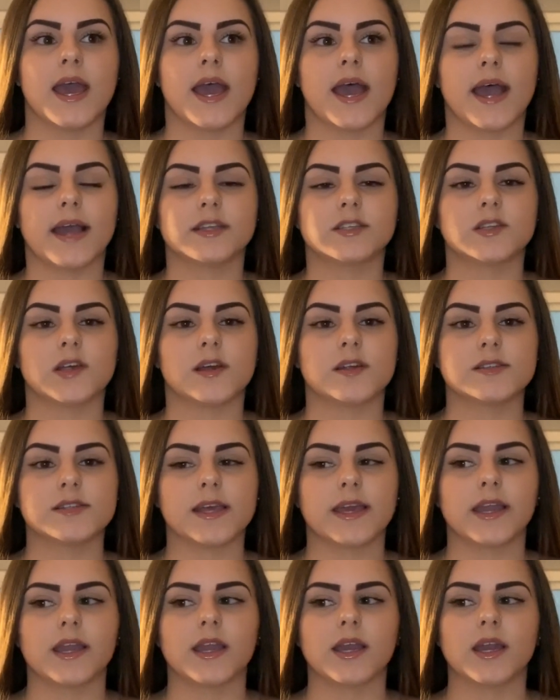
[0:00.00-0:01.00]
And so I was
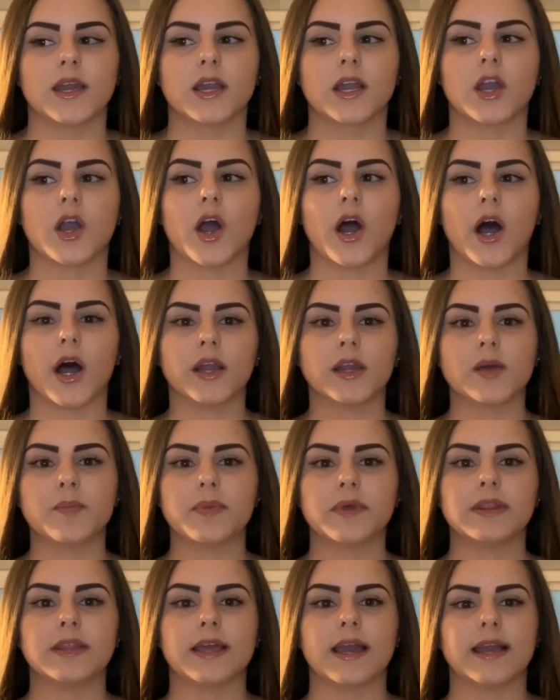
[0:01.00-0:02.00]
like caught up
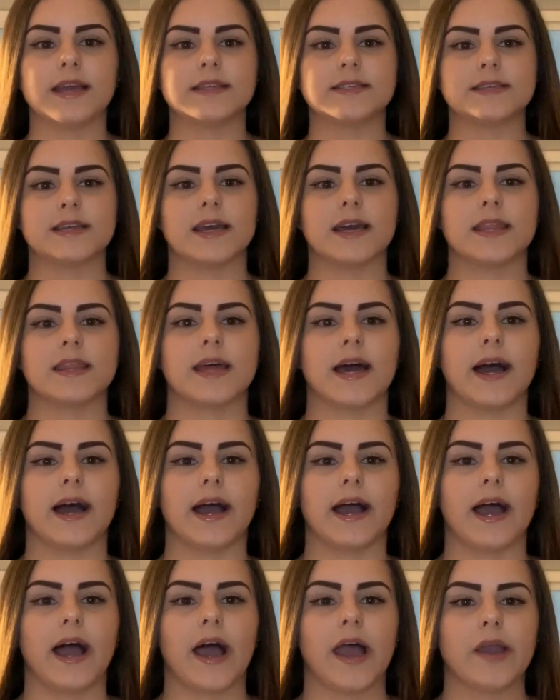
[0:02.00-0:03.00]
in the idea
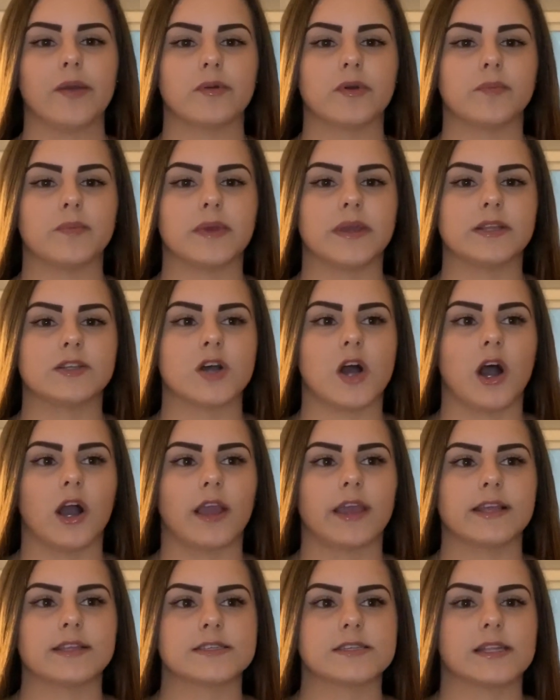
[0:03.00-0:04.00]
that I would be
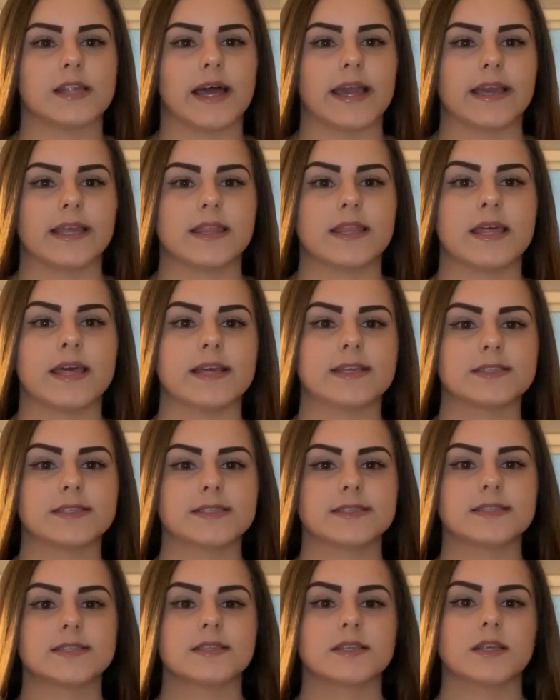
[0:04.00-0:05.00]
talking to like
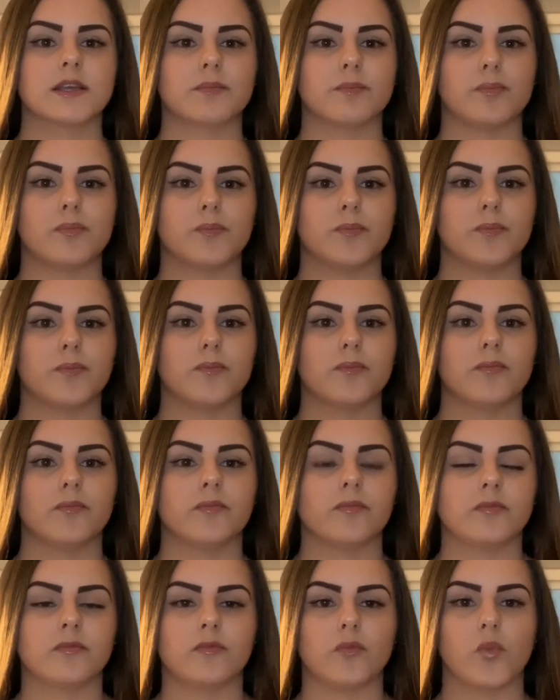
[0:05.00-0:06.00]
this
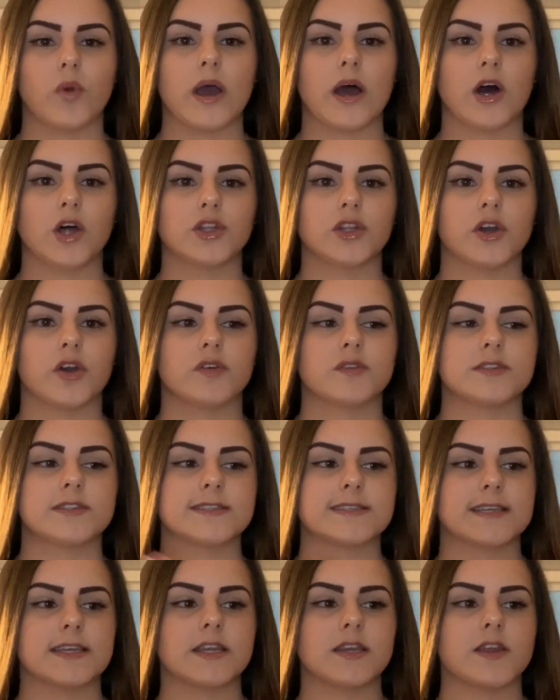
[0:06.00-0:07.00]
well-known
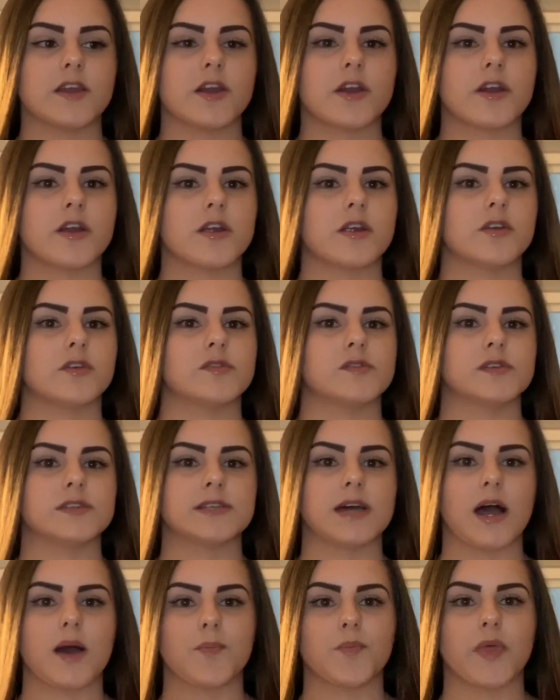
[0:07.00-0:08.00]
senior who's
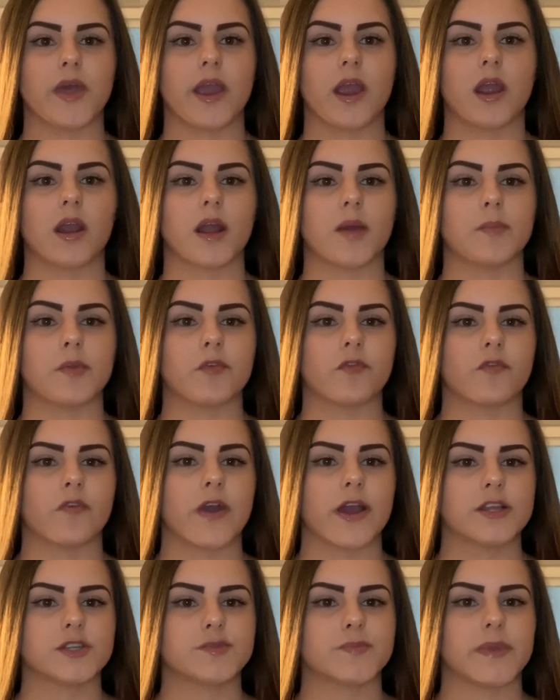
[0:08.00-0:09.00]
up there and I'm a
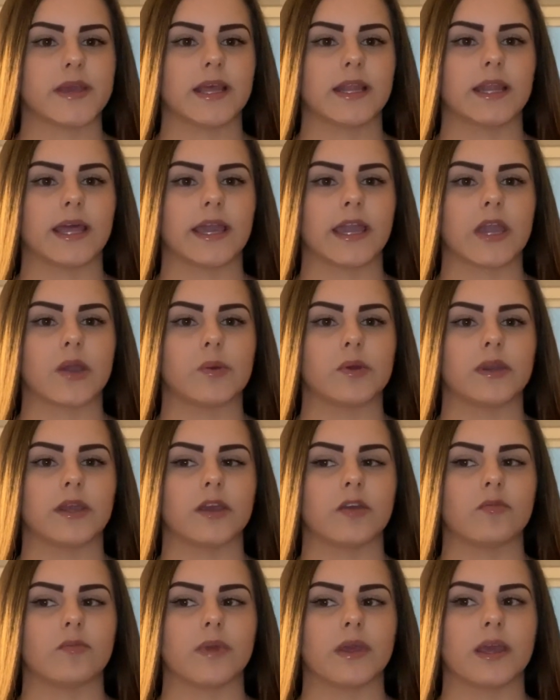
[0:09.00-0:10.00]
freshman. Like it would
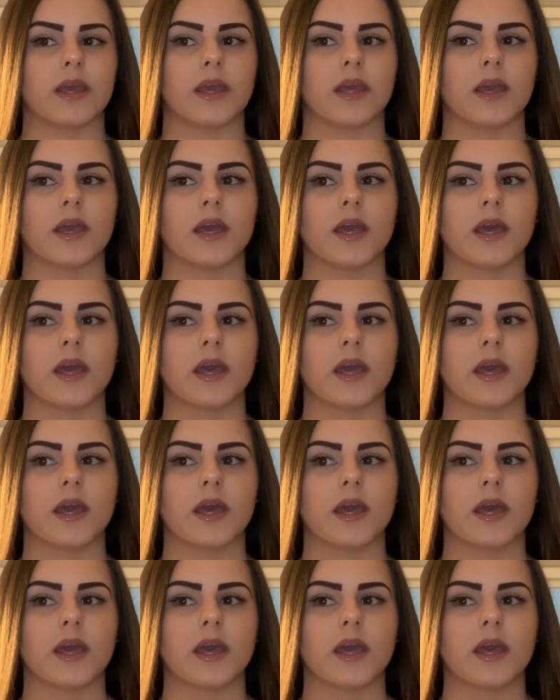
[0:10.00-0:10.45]
give me